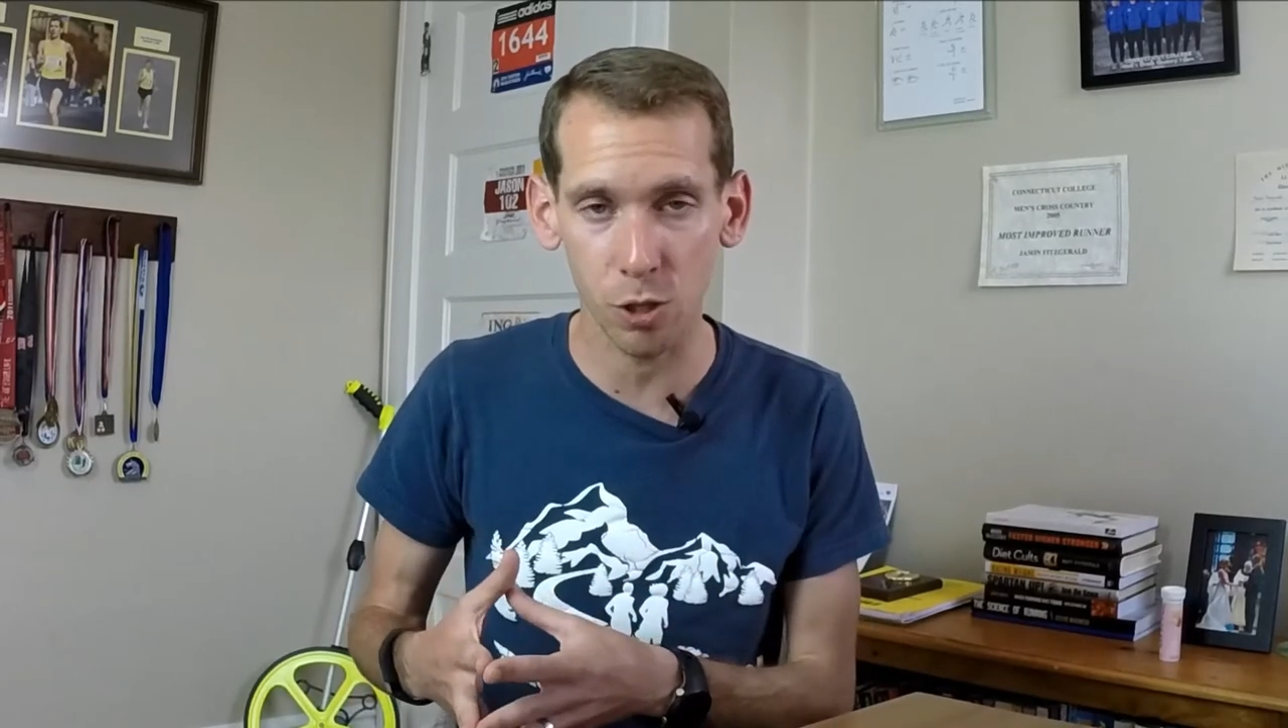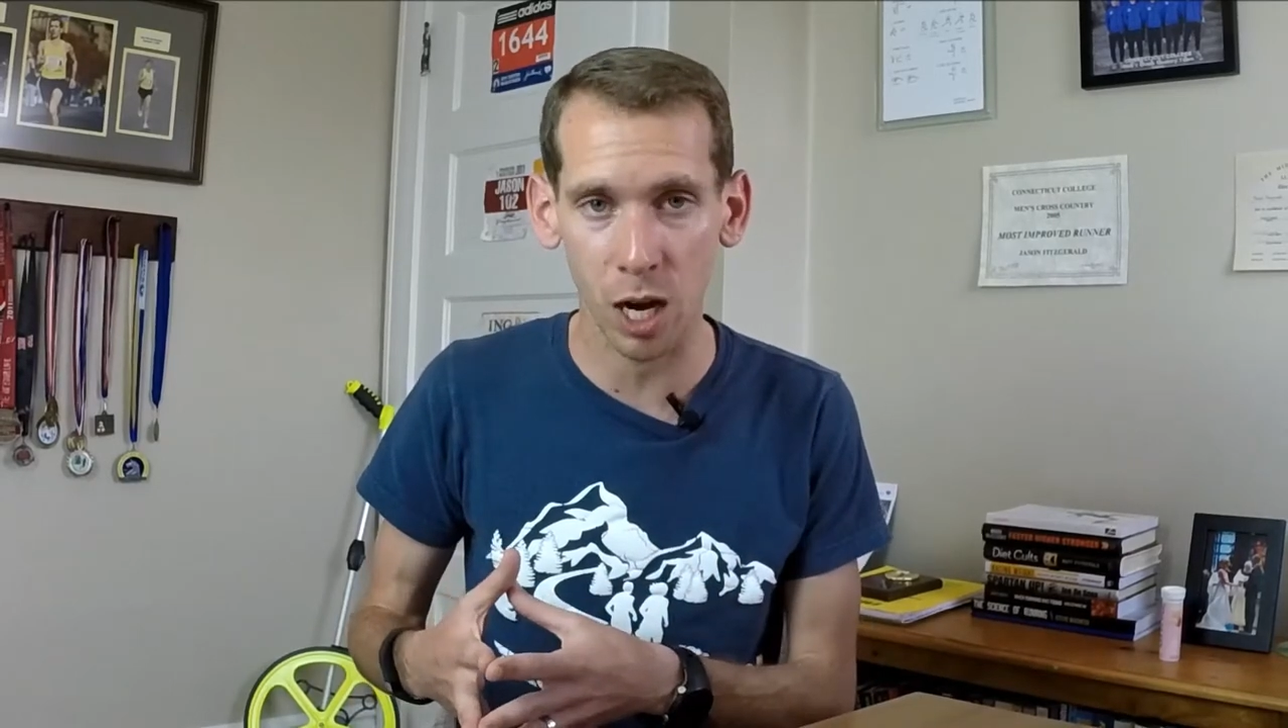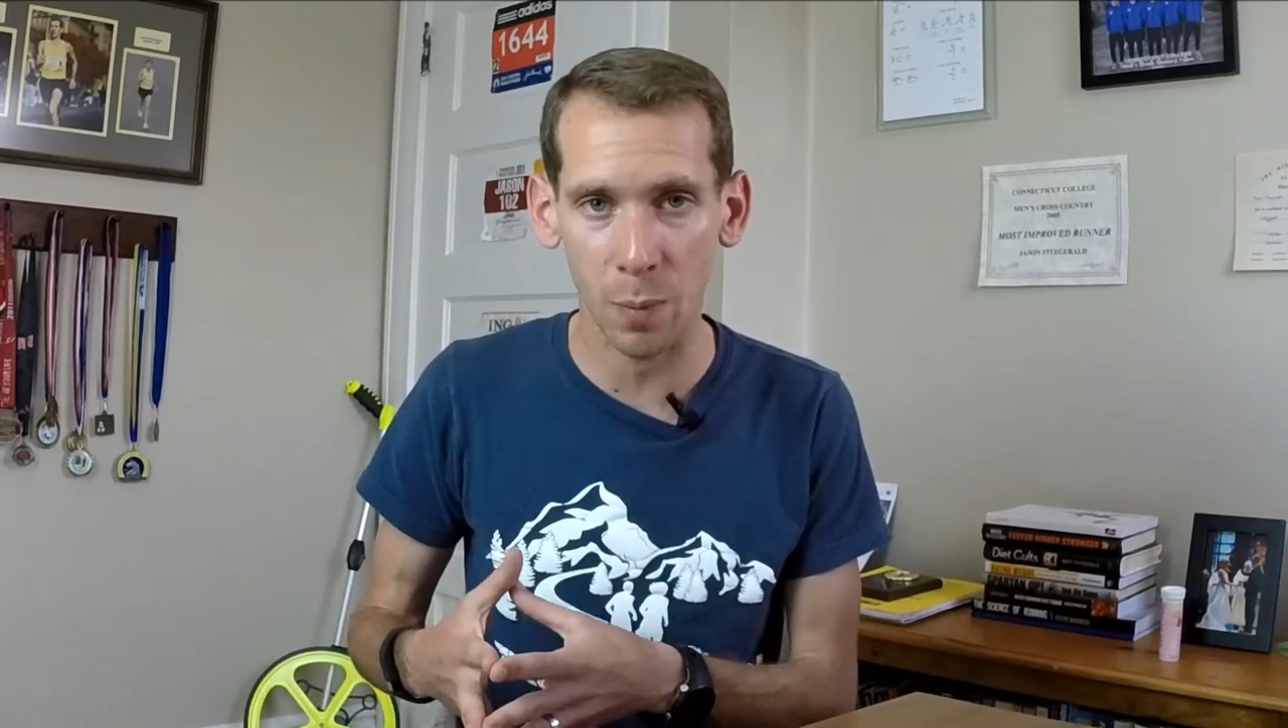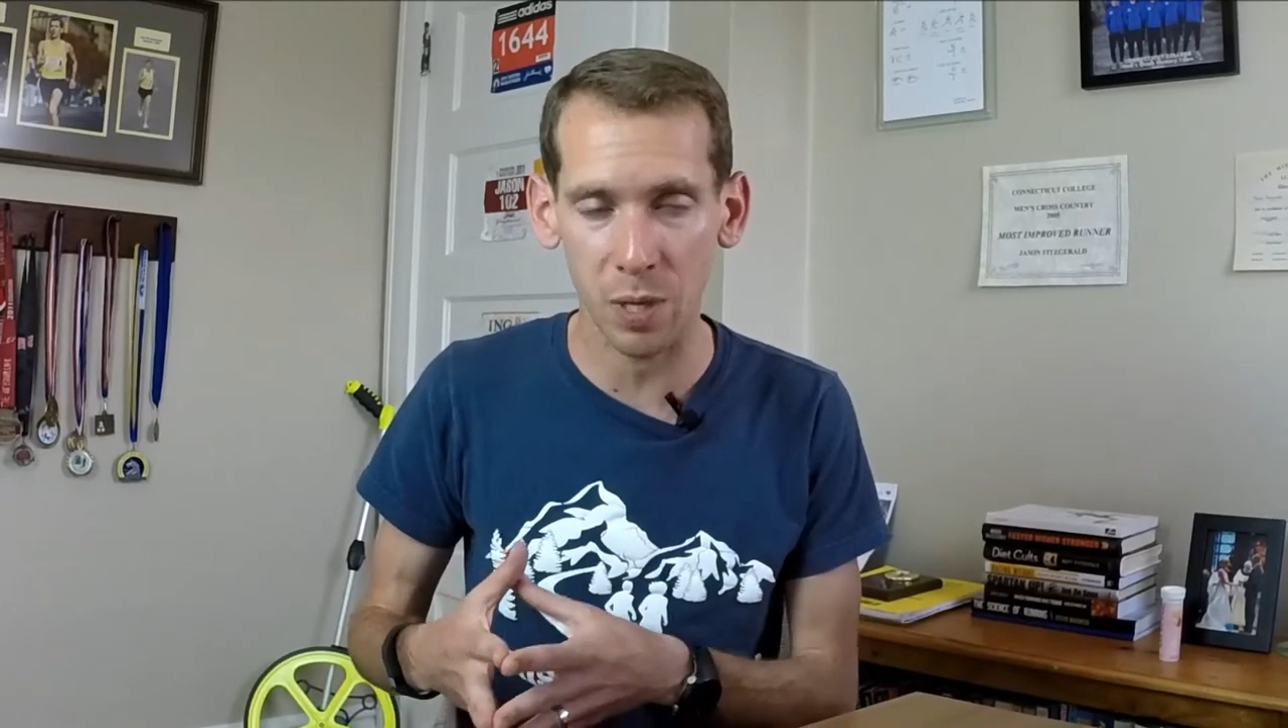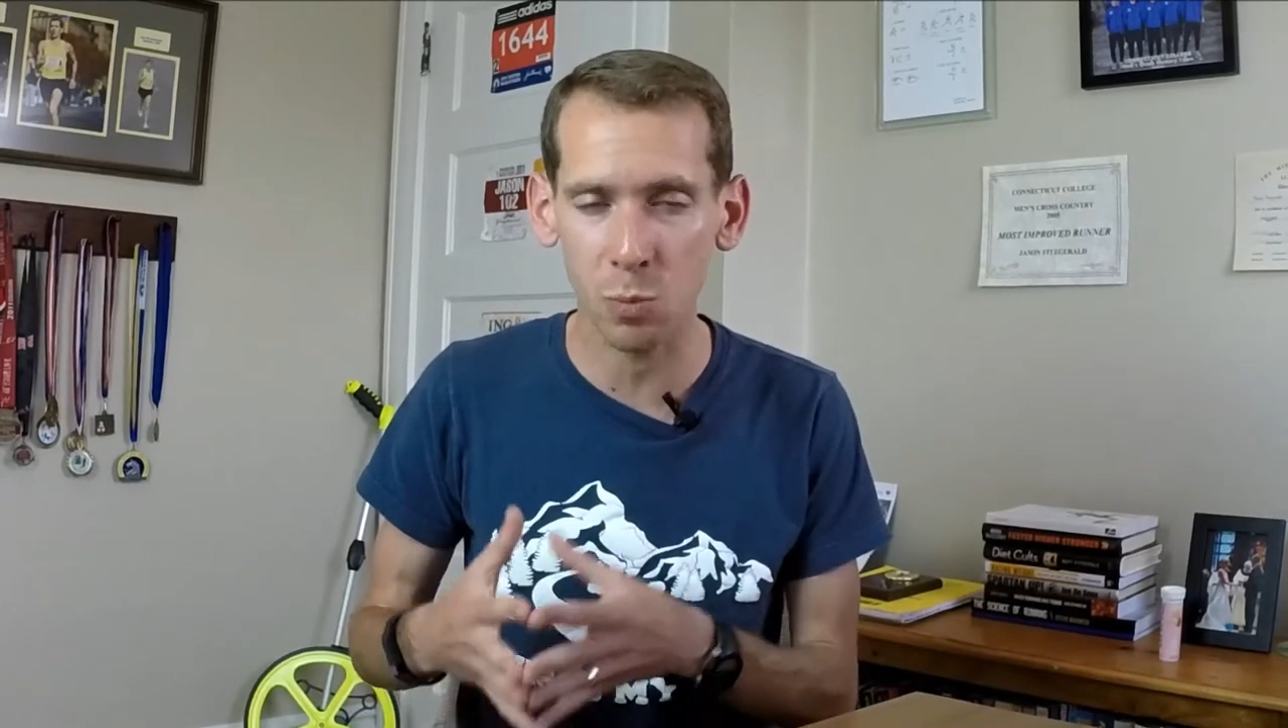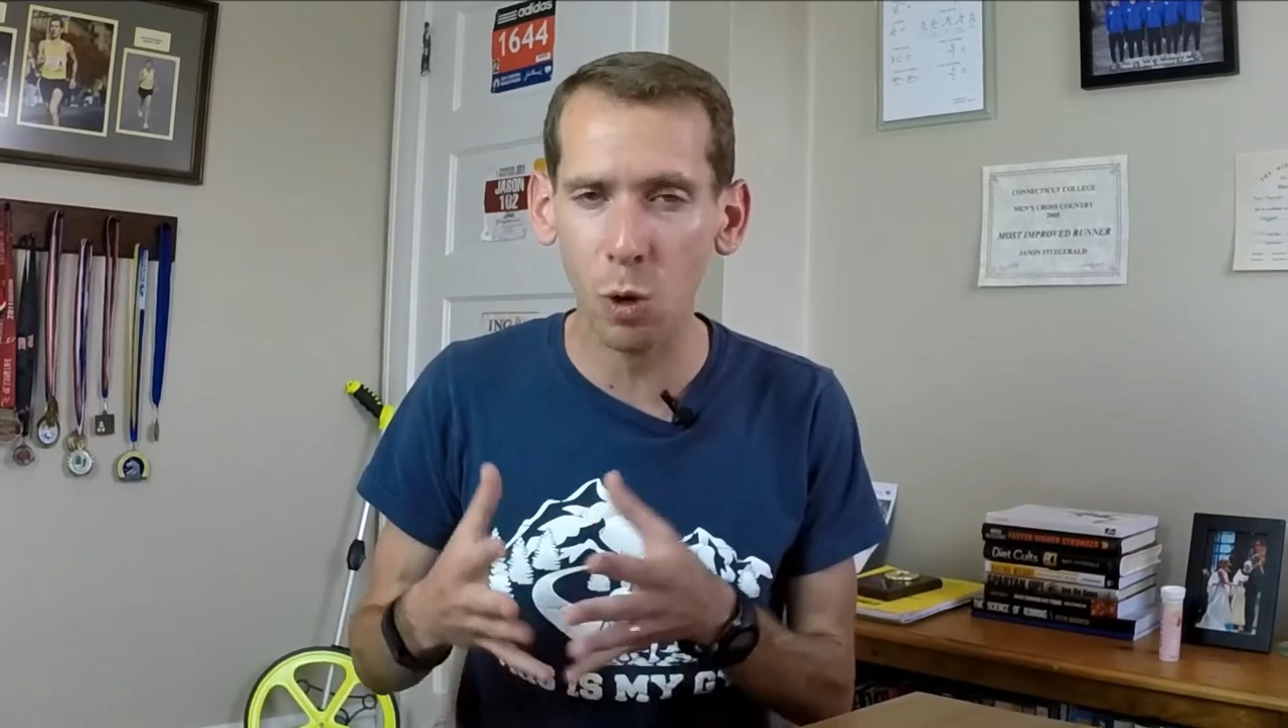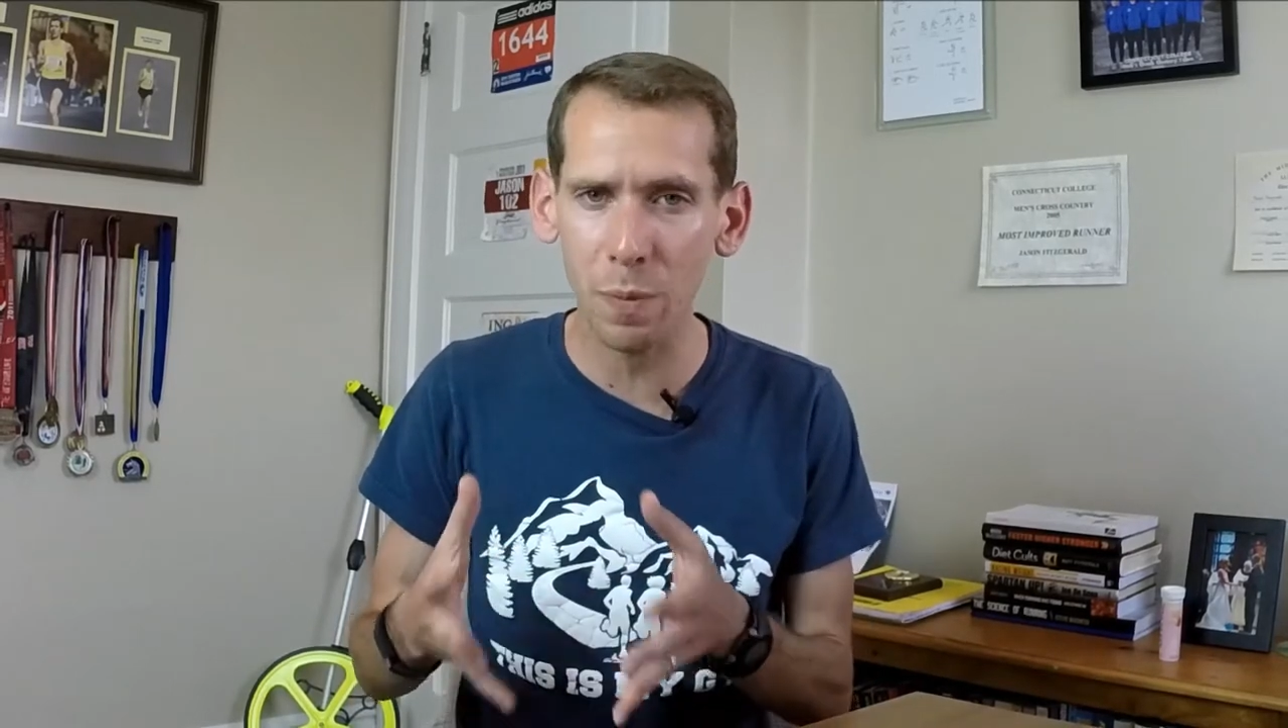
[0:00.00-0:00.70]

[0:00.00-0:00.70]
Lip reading: drop is more